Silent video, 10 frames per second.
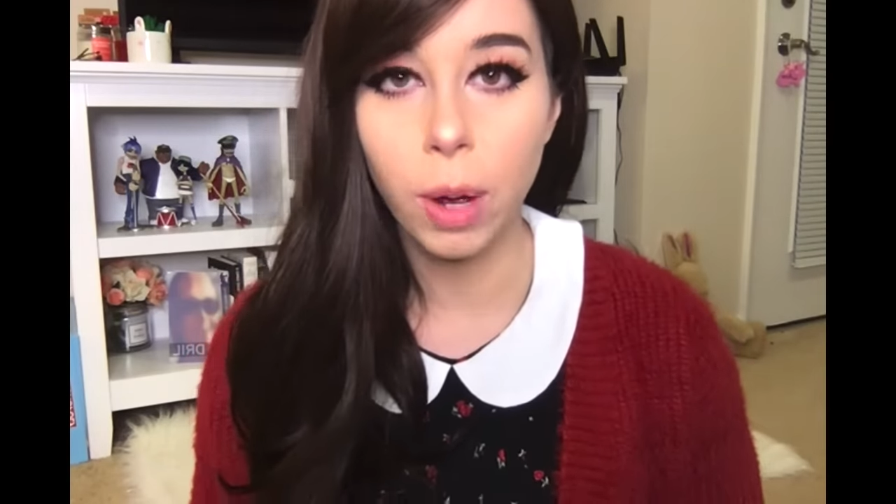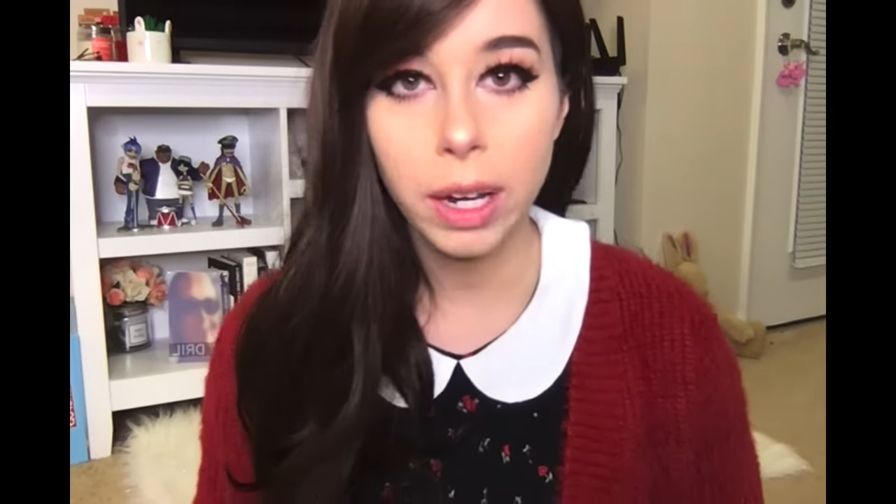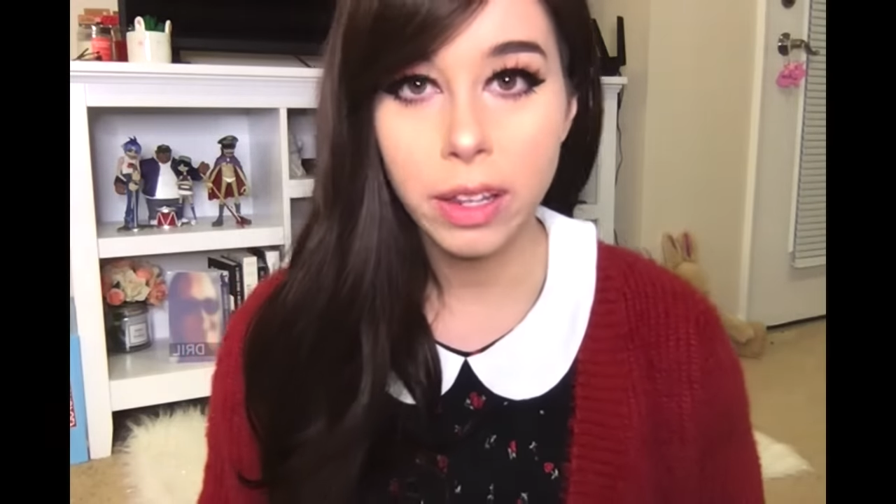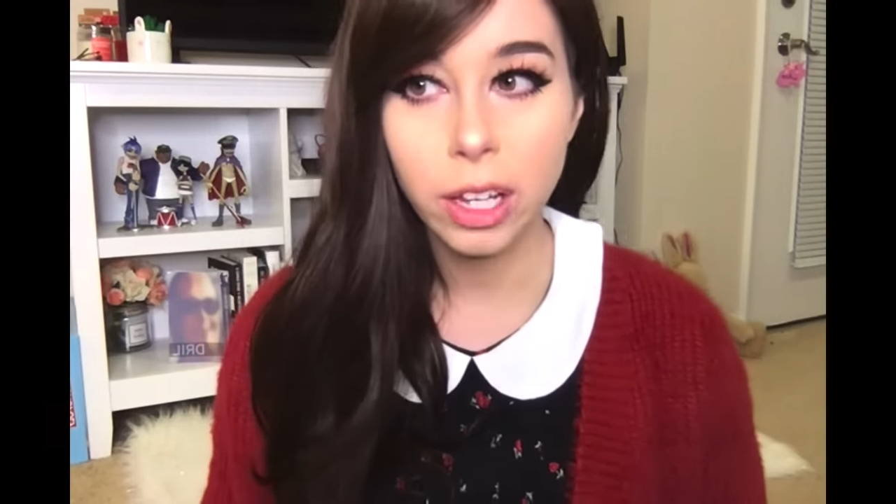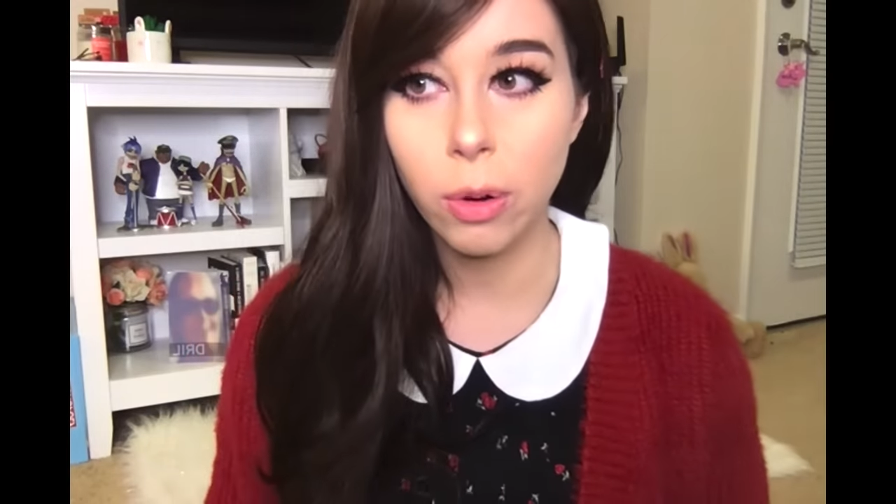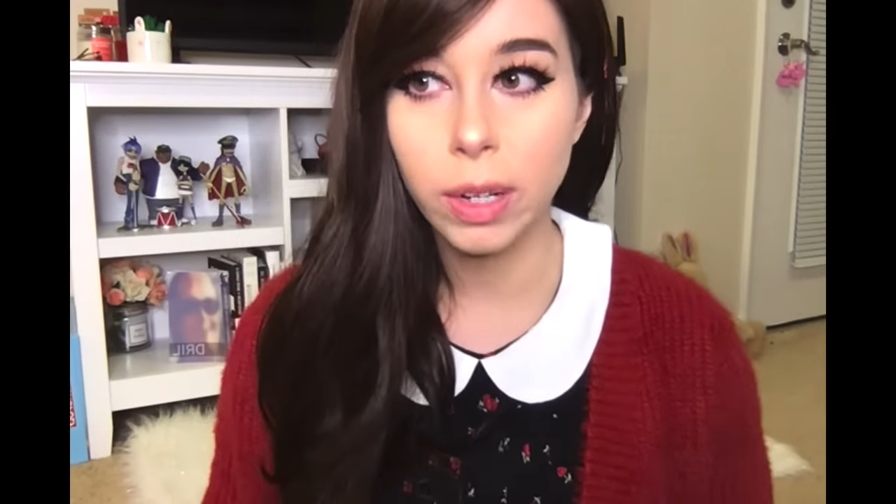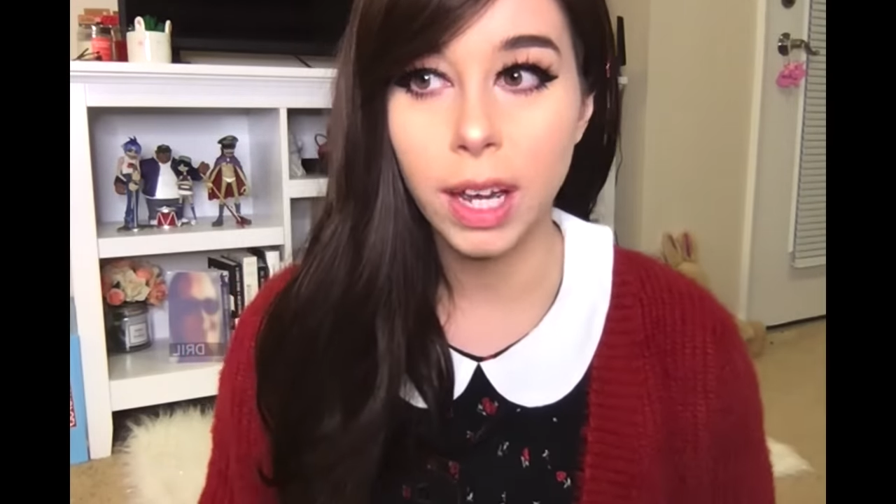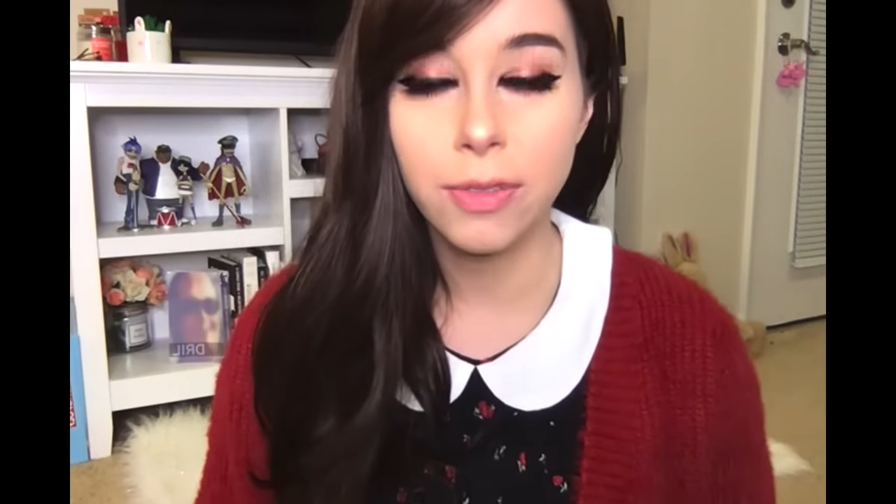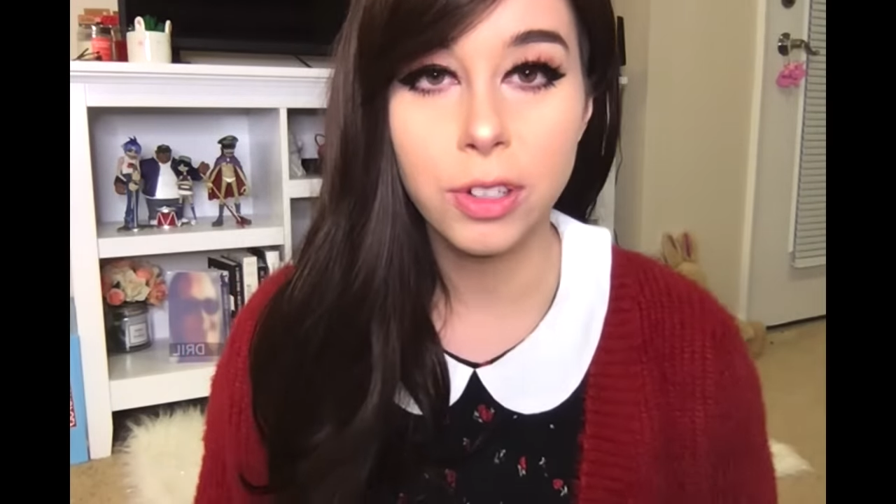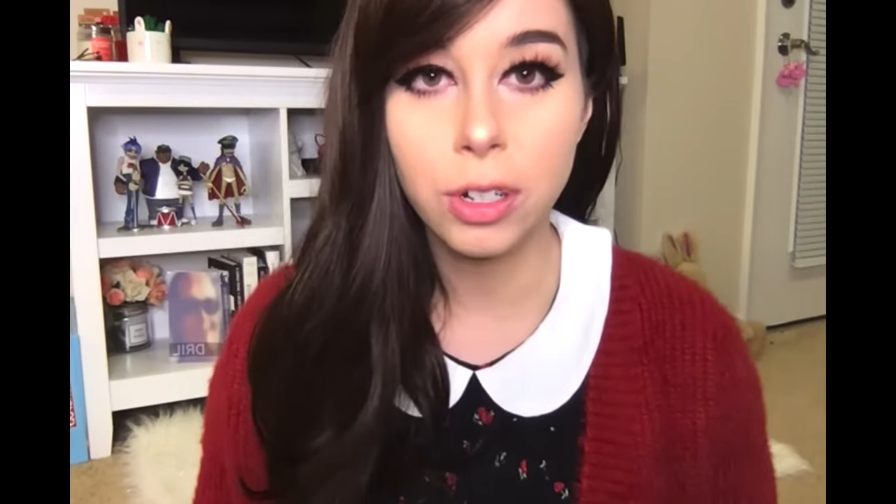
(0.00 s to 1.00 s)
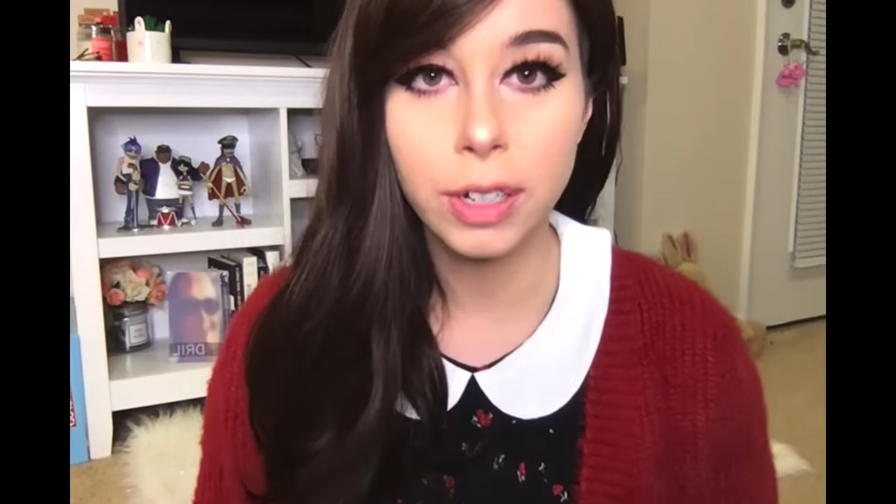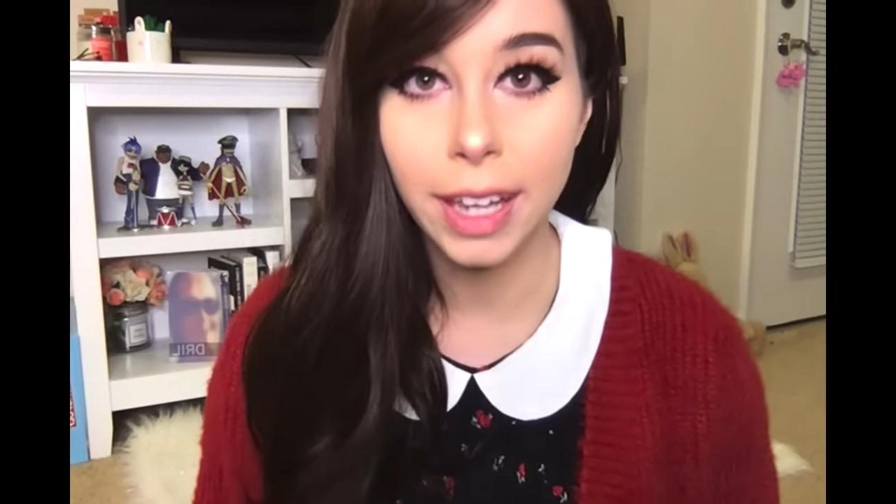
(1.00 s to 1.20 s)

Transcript: Why are they going after